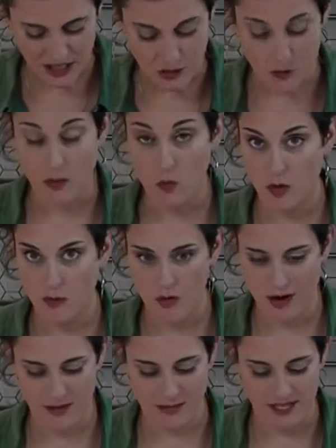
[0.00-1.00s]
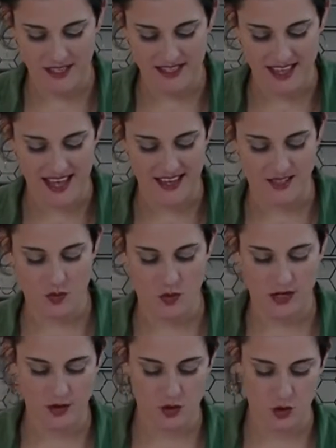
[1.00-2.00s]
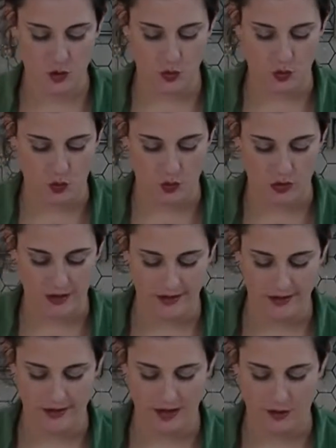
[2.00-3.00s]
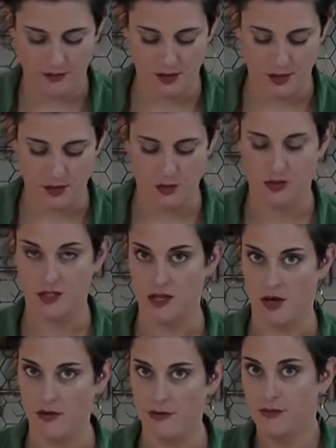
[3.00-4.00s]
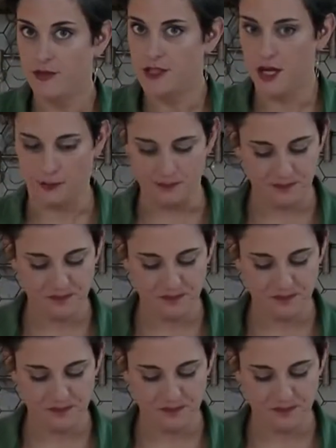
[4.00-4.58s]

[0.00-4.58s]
You want warm water because that is going to help to dissolve the salt.